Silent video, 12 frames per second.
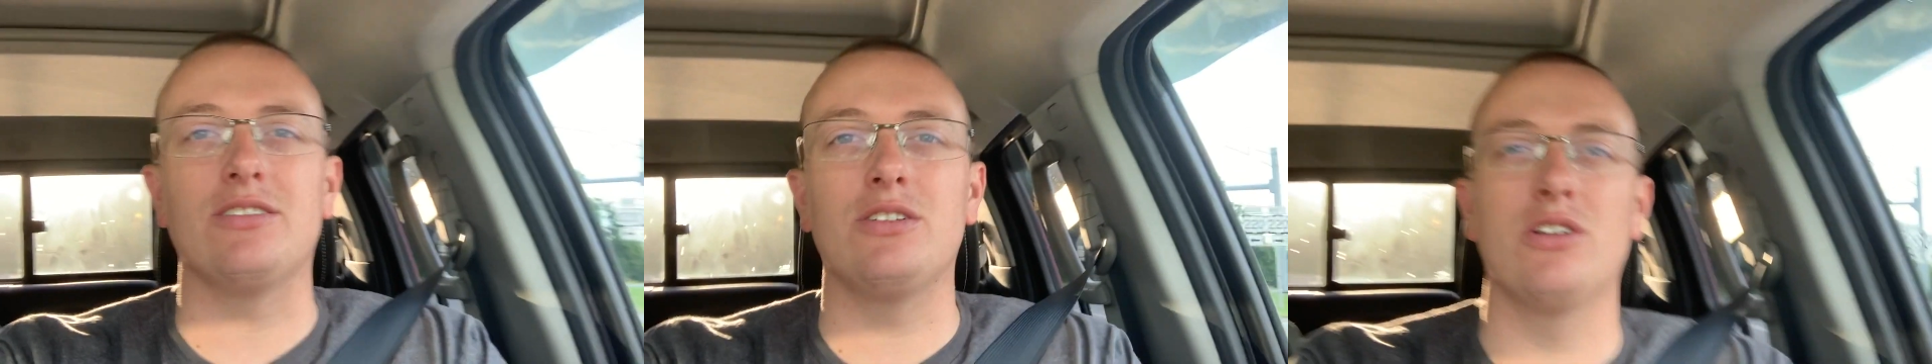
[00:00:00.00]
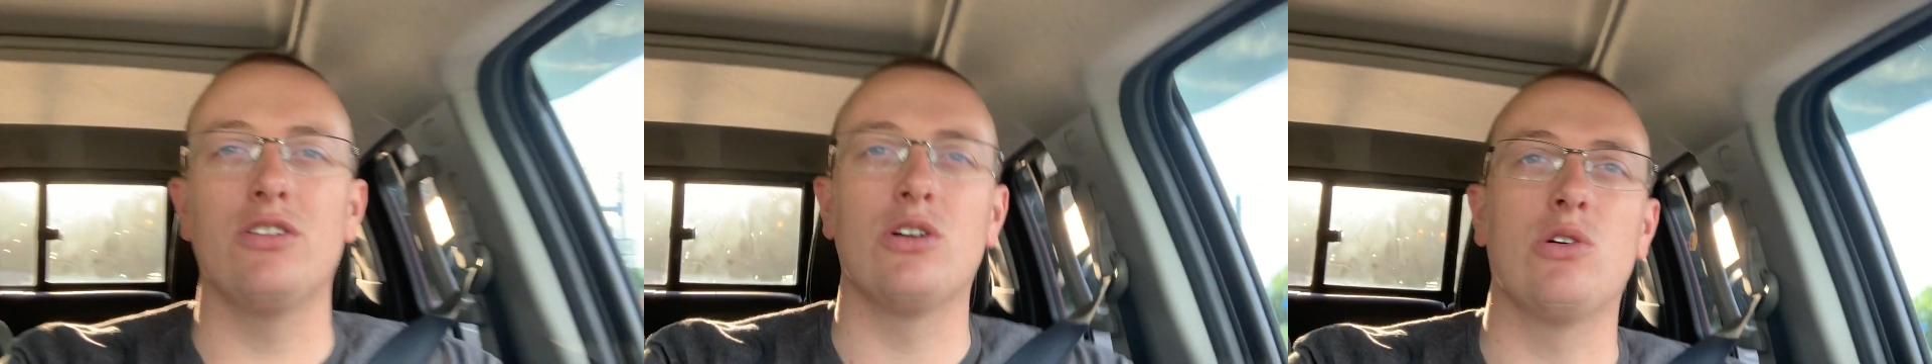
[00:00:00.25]

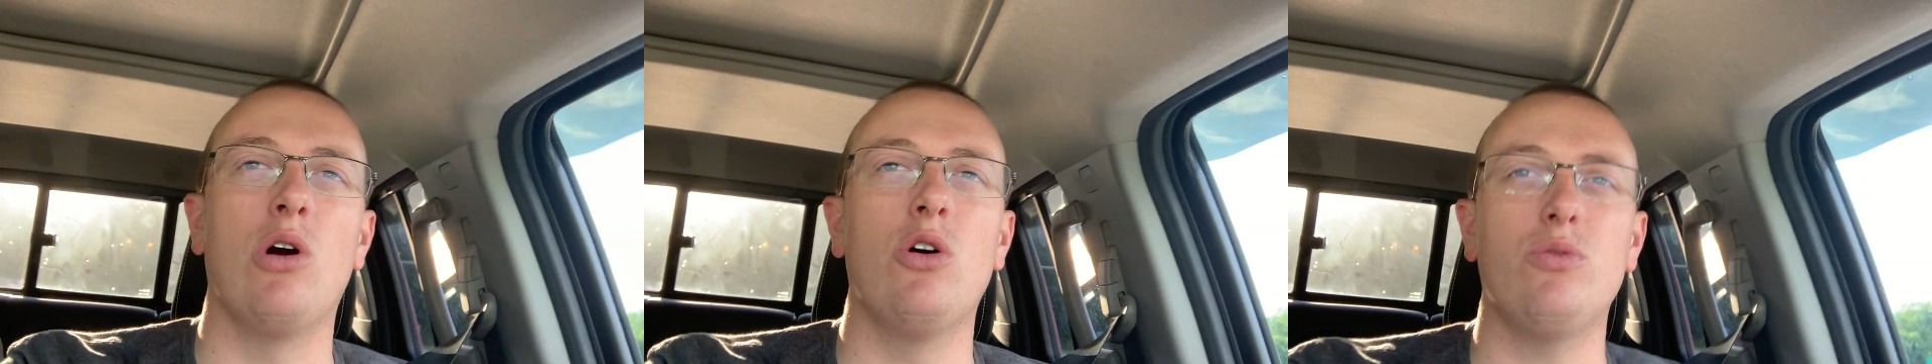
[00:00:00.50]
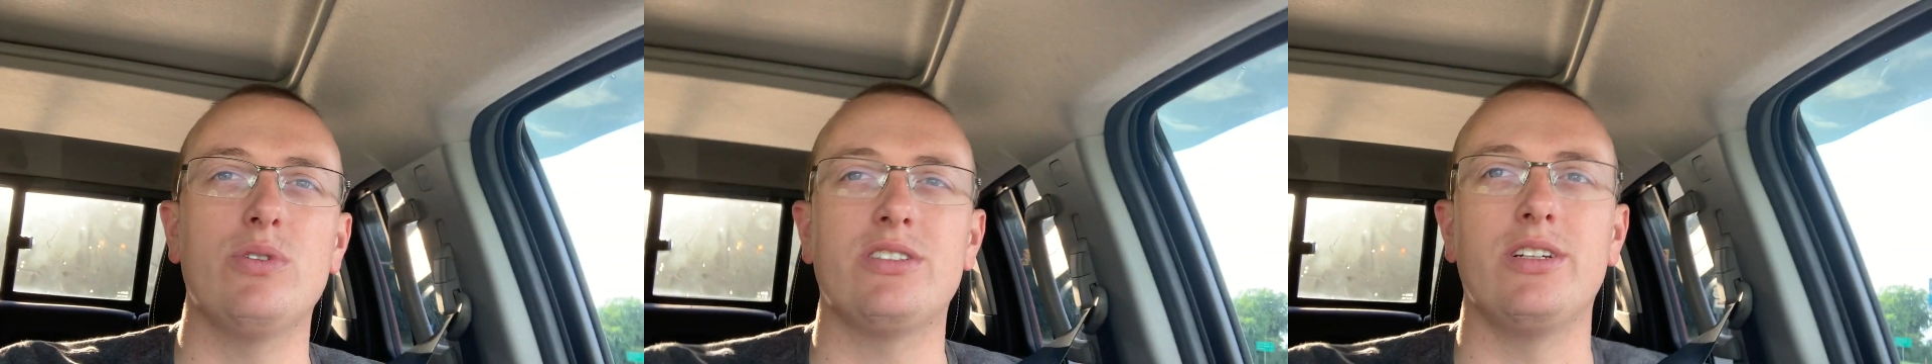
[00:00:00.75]
Their growth
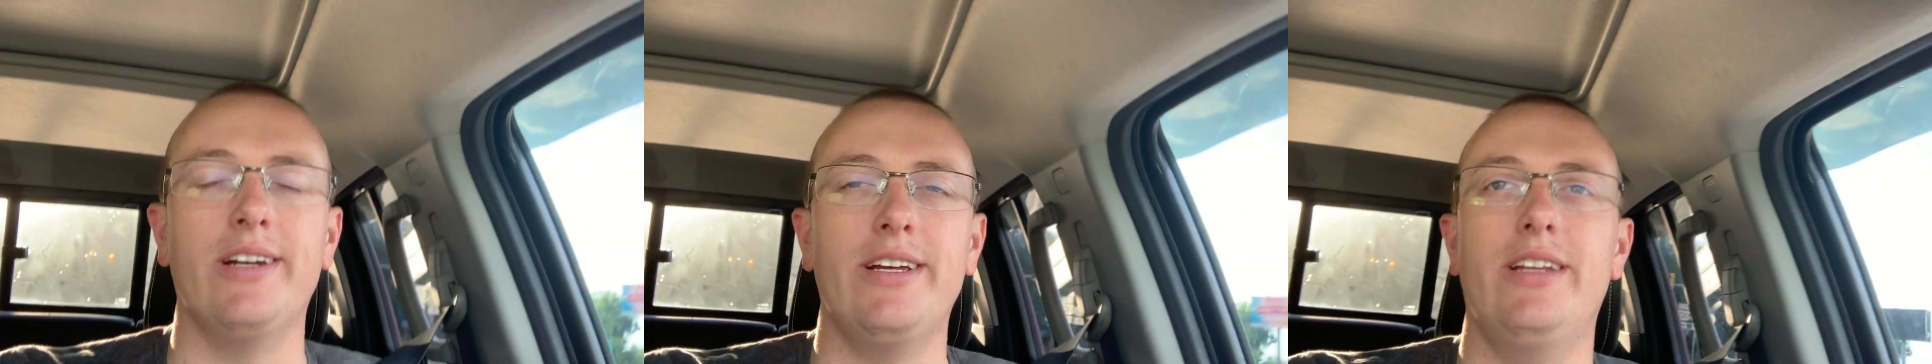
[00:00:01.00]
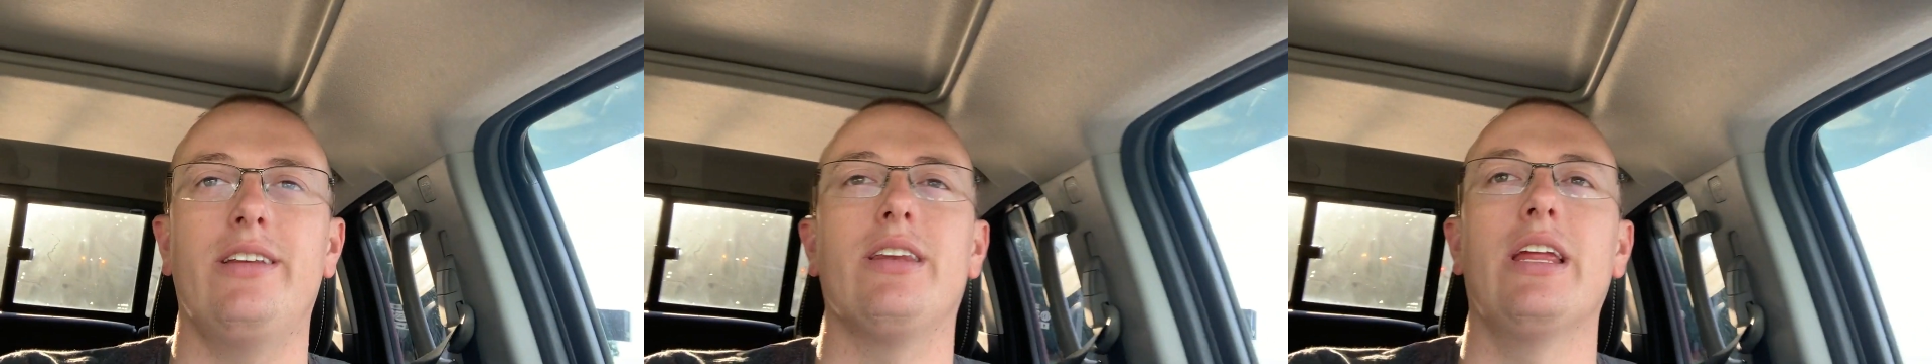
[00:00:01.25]
was
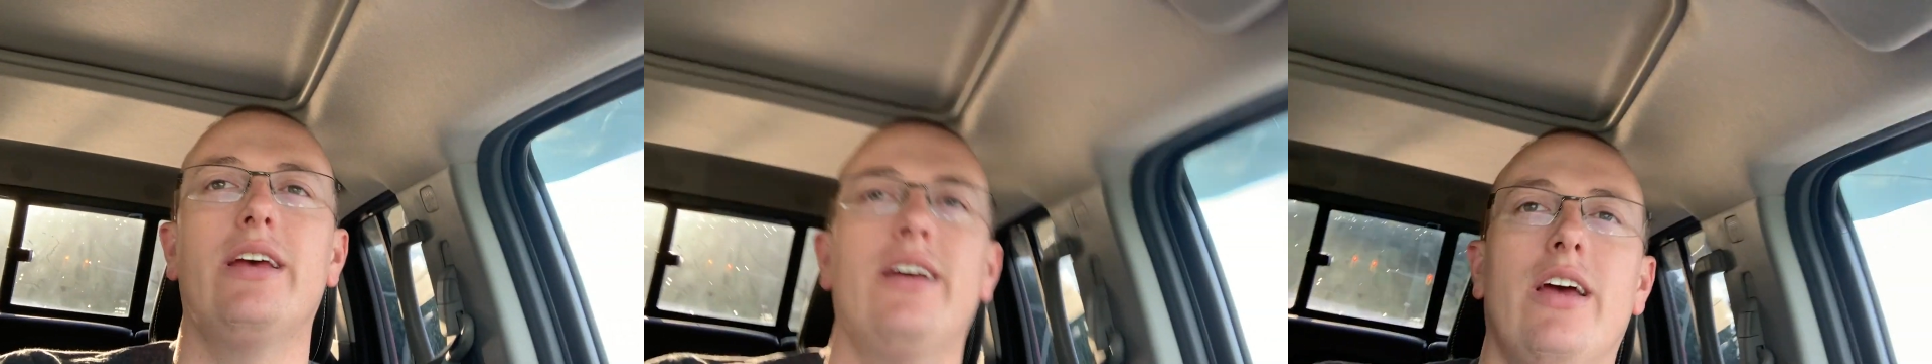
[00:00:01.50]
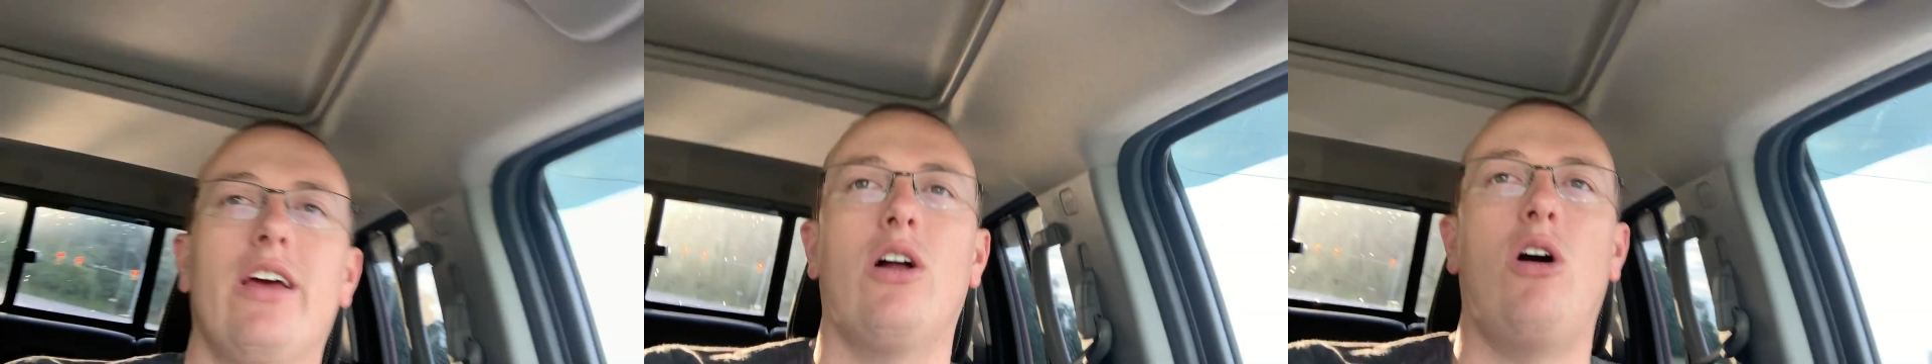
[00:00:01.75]
stunted
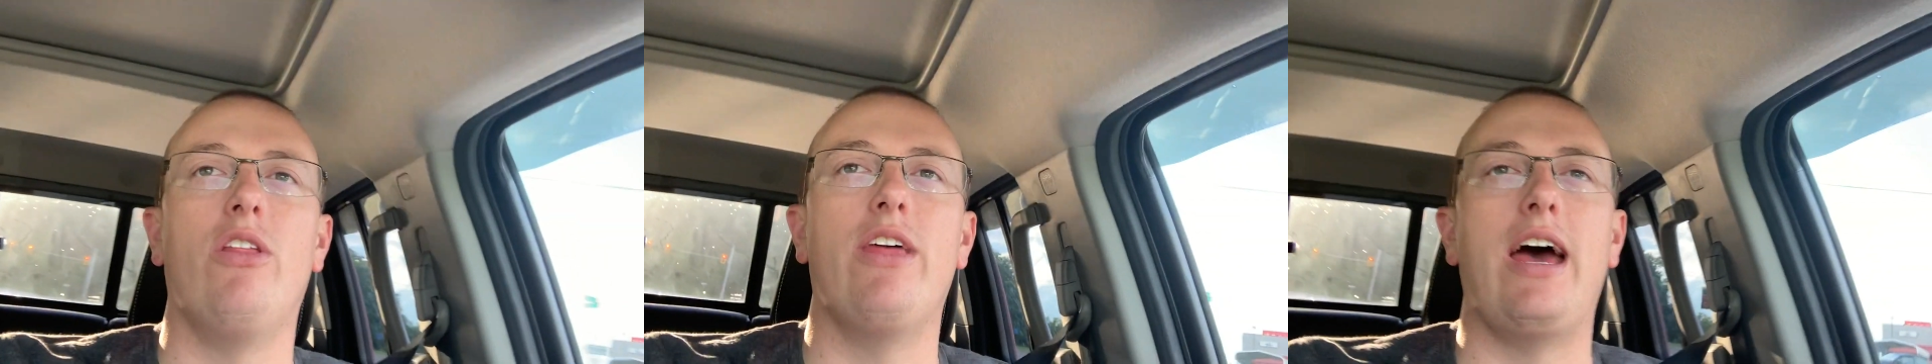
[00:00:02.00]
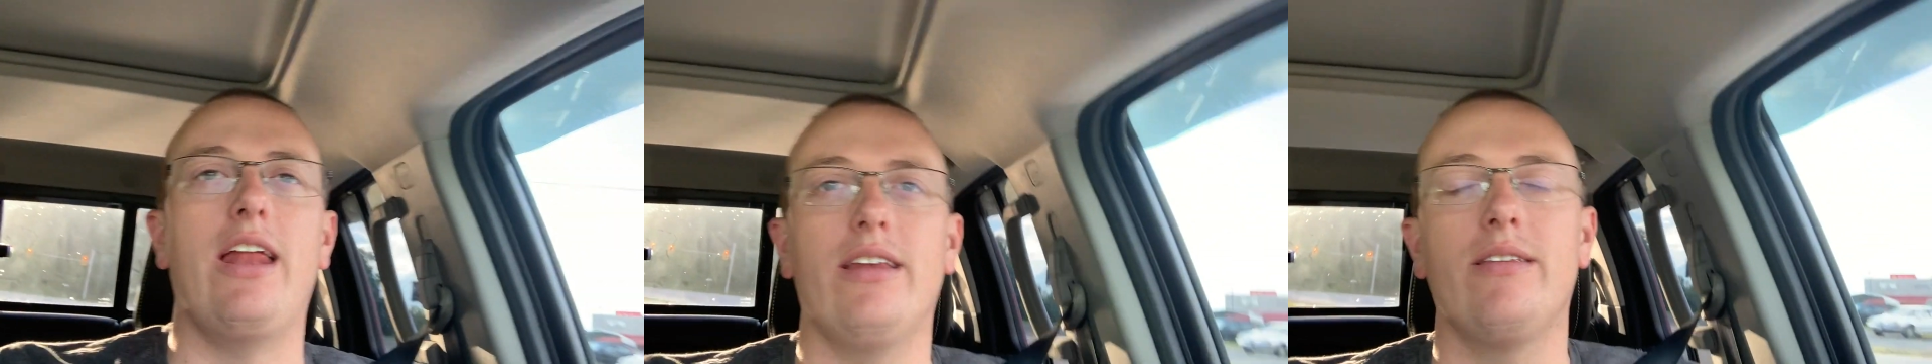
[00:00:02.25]
and all
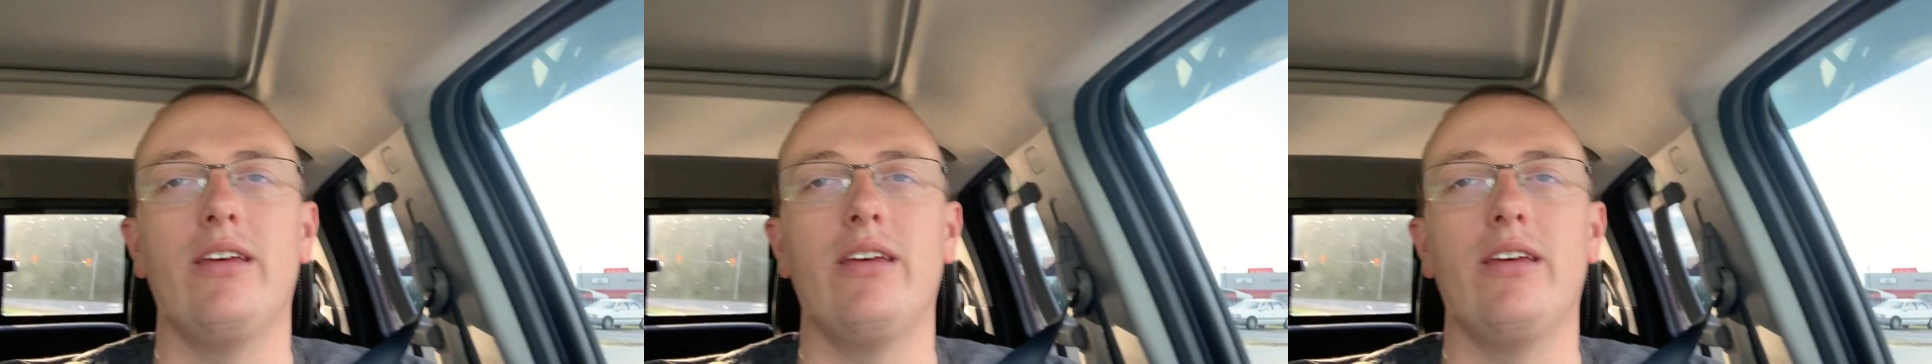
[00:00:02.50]
that.